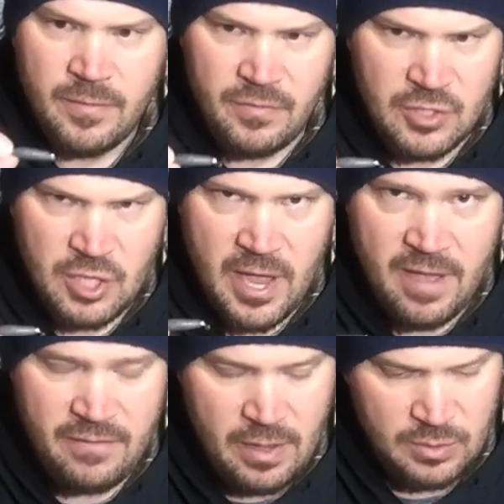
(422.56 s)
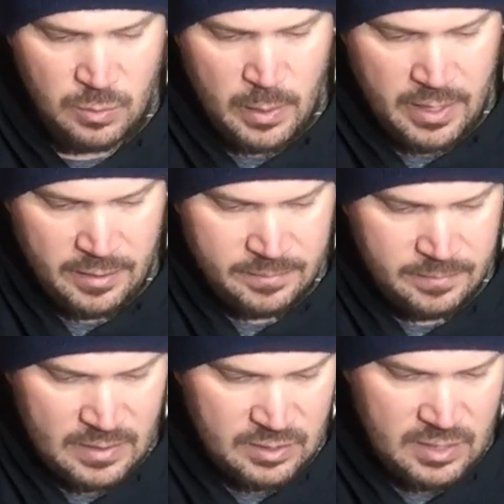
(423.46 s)
fish a 1/2 ounce weight.
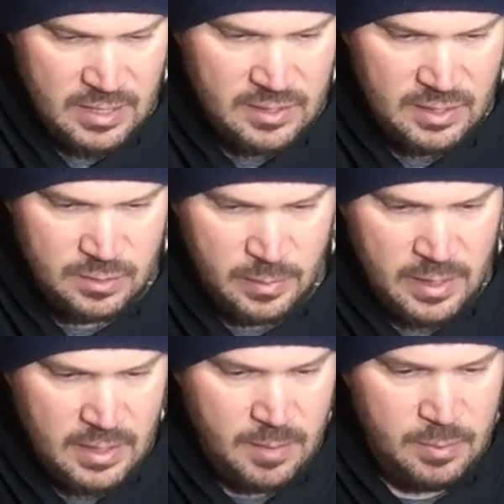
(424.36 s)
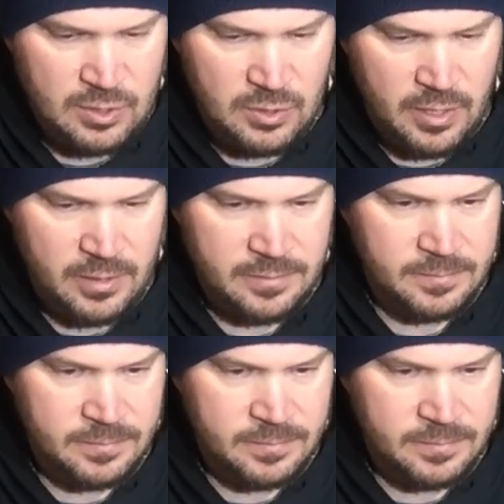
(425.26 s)
That's the easiest way to keep it straight.